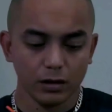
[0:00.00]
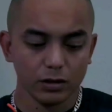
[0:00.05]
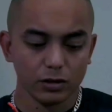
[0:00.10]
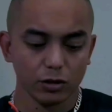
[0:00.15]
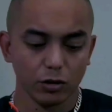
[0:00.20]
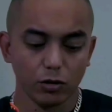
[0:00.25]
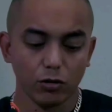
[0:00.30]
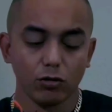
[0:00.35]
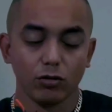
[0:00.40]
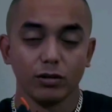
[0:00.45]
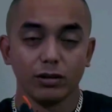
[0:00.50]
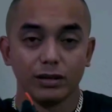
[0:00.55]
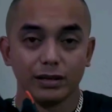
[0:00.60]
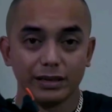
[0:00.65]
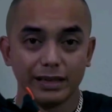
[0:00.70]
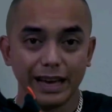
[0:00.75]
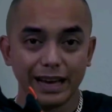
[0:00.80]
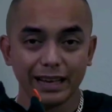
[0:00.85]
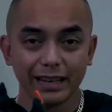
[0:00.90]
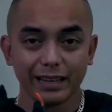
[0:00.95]

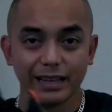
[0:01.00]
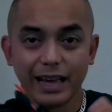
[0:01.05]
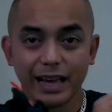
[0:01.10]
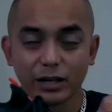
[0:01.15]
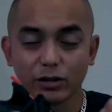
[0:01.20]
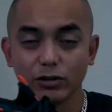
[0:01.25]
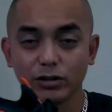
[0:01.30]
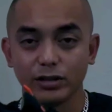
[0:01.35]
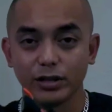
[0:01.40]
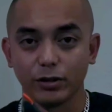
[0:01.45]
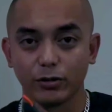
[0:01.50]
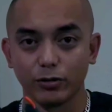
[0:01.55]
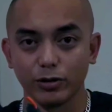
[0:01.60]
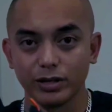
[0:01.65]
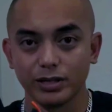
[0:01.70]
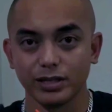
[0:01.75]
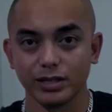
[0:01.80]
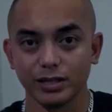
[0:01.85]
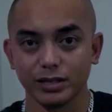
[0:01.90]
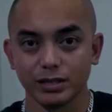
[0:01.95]
So that actually
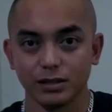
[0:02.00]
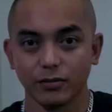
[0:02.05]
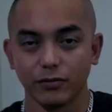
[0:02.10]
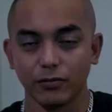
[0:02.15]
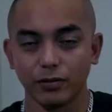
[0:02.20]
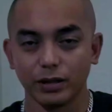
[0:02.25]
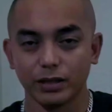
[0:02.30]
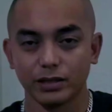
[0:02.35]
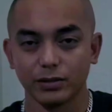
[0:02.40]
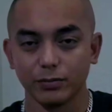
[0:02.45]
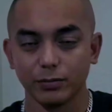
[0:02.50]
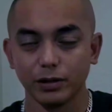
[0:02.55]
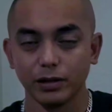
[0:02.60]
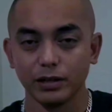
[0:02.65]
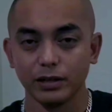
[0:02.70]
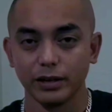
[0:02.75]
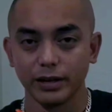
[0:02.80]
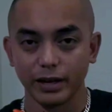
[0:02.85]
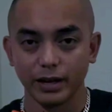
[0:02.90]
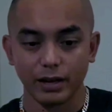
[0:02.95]
decreases the
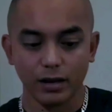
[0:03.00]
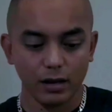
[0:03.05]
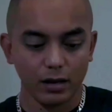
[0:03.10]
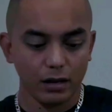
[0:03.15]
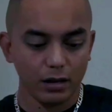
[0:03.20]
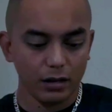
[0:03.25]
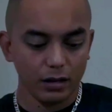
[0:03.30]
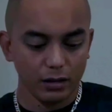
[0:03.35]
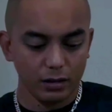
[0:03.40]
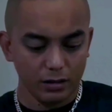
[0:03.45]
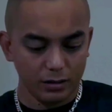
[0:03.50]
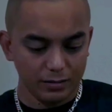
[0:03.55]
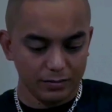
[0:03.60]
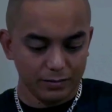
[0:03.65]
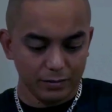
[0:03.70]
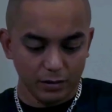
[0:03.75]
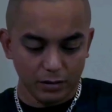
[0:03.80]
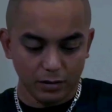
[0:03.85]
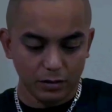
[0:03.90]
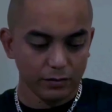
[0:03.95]
flexibility
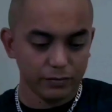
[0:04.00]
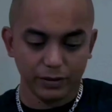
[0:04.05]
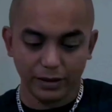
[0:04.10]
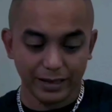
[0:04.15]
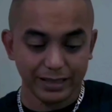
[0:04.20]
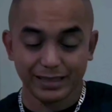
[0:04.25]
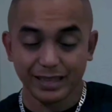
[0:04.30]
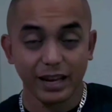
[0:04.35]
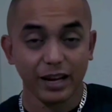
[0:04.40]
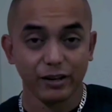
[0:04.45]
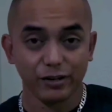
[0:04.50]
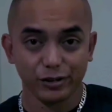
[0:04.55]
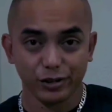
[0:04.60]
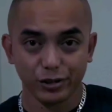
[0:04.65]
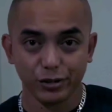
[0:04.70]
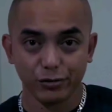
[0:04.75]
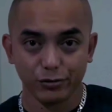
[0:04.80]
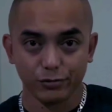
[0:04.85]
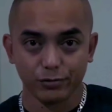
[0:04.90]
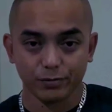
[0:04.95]
of the entire
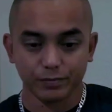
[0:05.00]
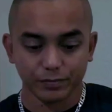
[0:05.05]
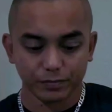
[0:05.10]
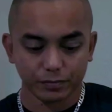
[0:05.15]
shoe.